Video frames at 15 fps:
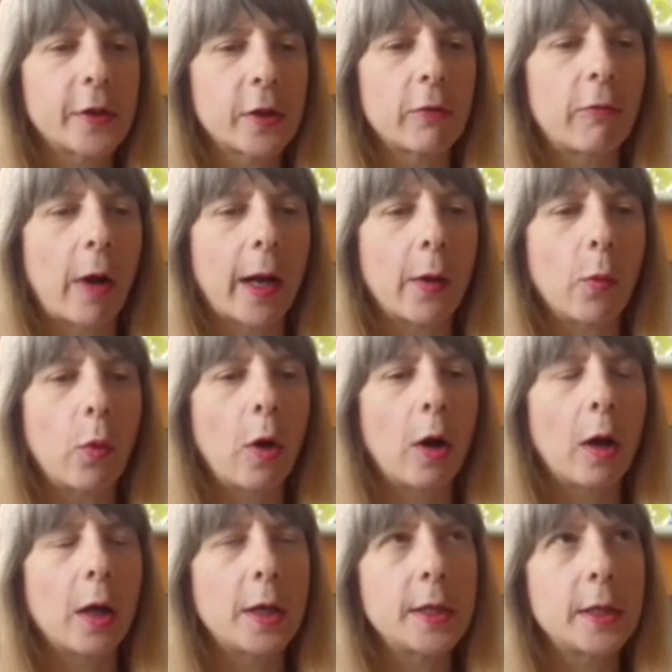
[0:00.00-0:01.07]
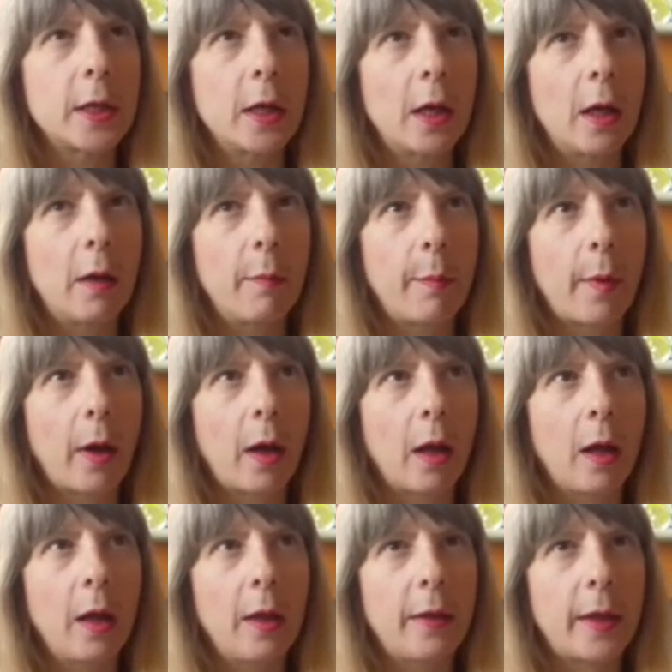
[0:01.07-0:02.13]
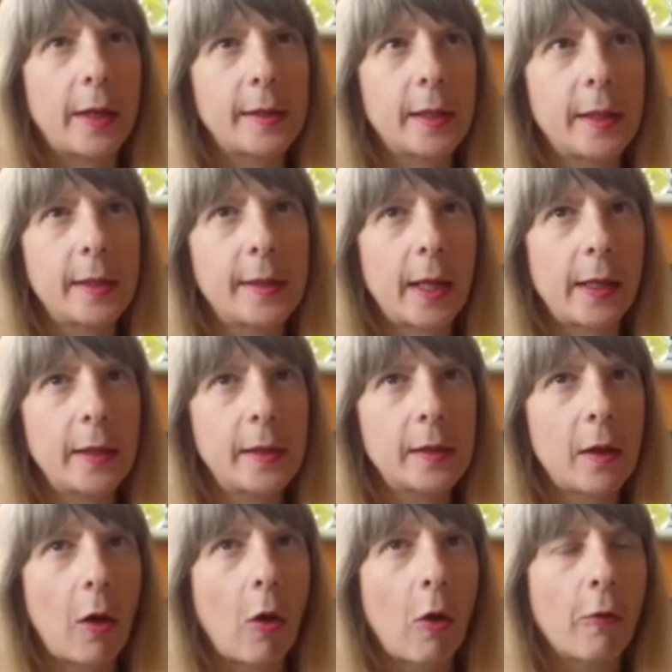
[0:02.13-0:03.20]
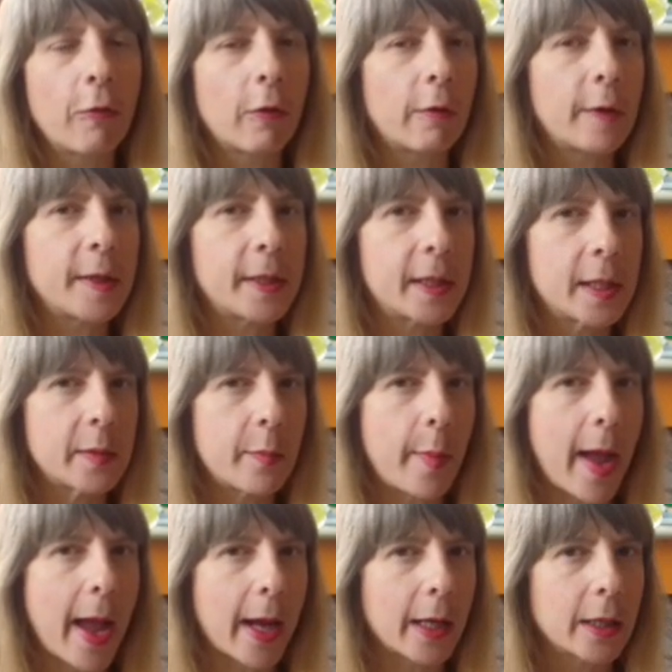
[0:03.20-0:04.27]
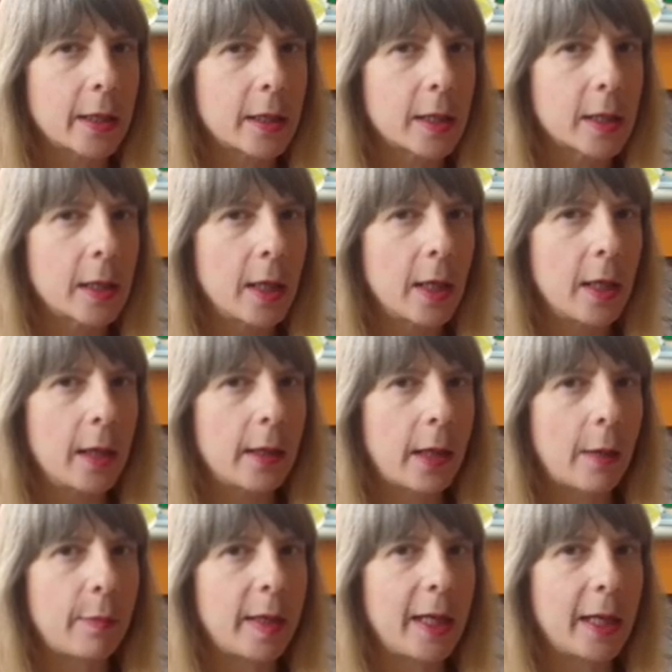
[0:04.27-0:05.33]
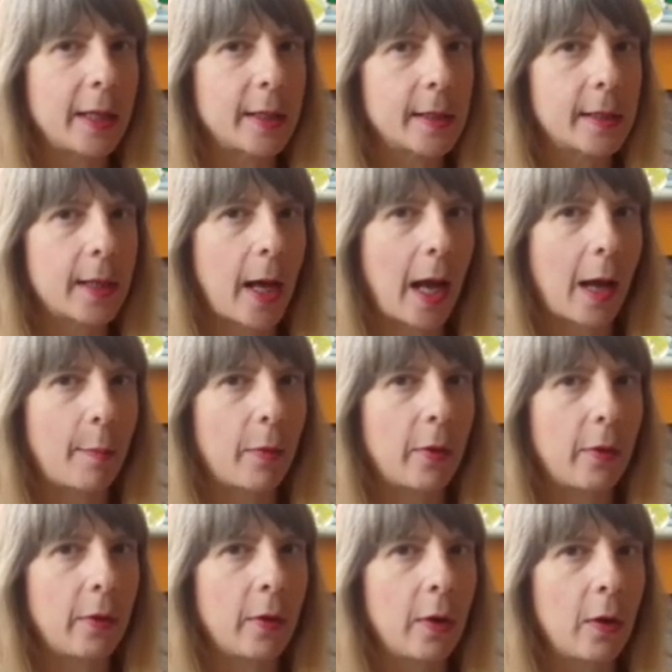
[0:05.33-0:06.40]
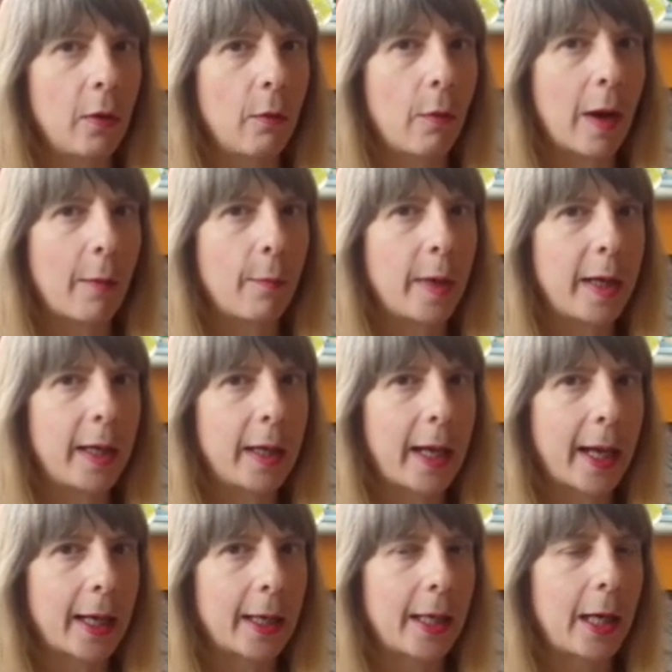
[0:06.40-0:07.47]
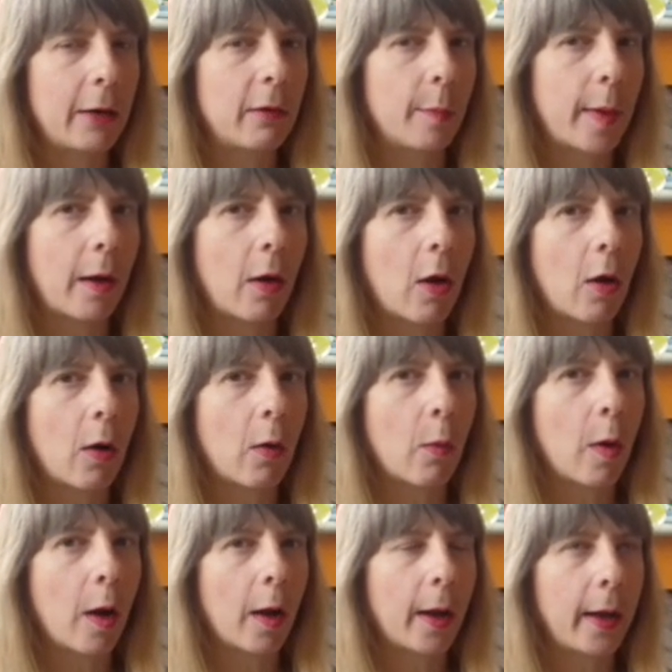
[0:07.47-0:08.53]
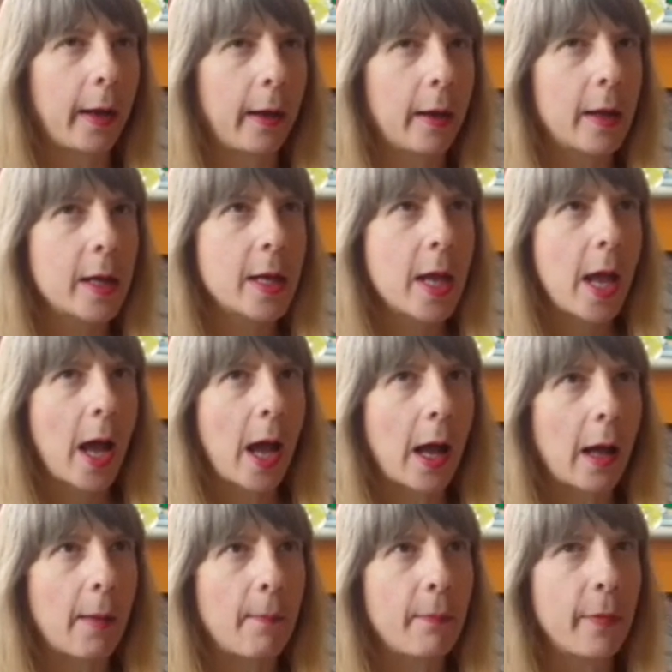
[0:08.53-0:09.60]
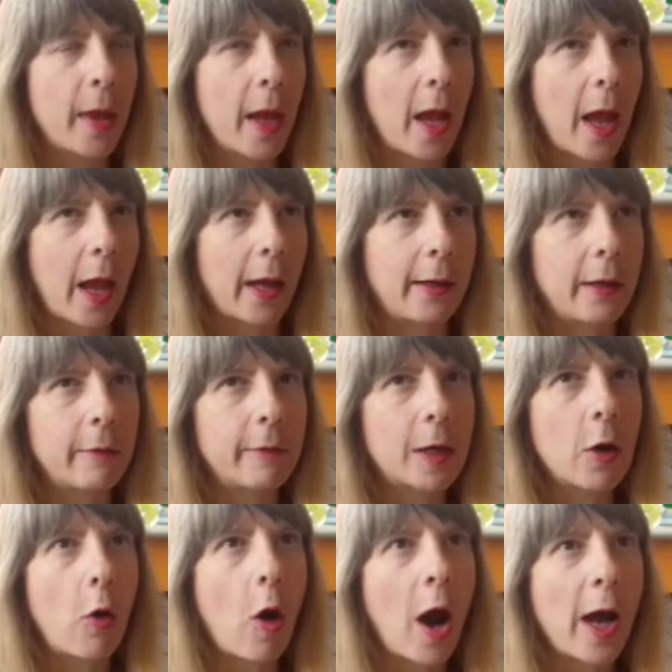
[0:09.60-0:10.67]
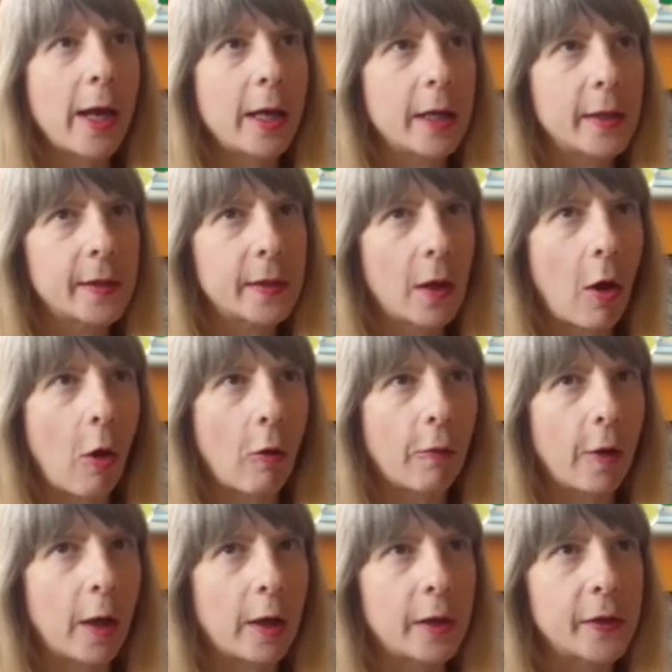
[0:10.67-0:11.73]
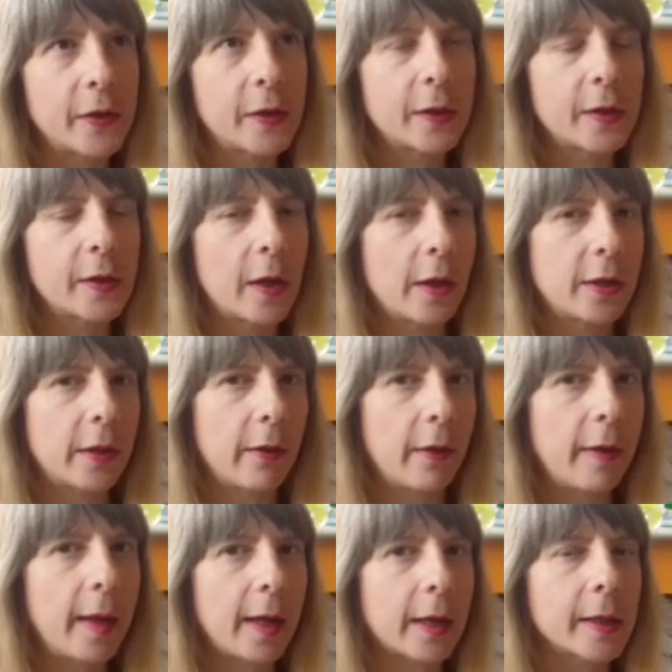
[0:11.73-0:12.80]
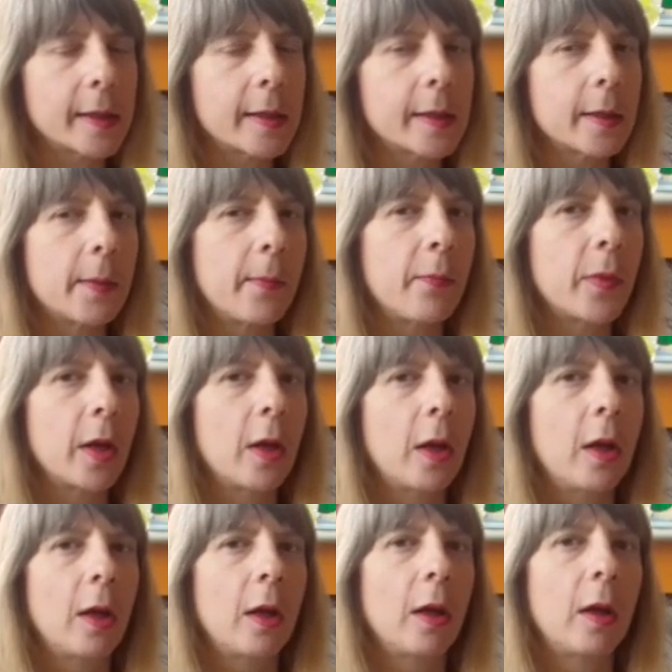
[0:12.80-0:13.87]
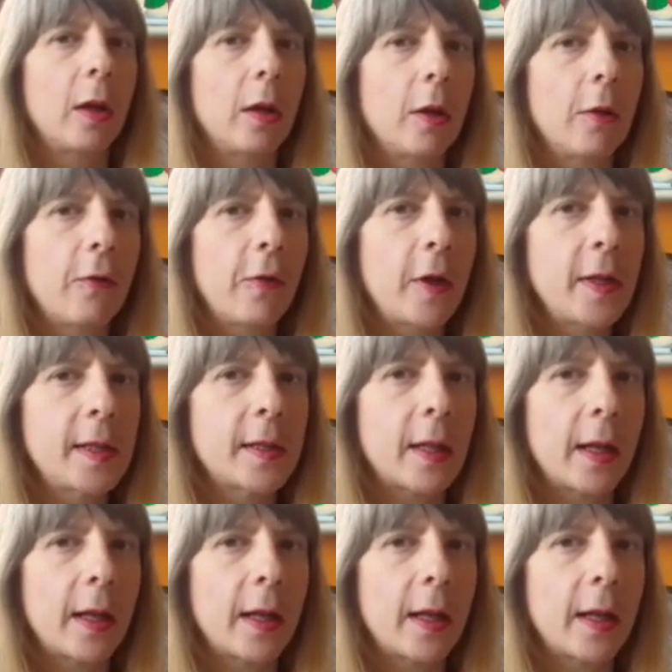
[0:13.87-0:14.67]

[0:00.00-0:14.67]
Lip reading: the right word, but there's a sense of a respect that begins to happen when we get clear about our why. And it requires of us certain things. The first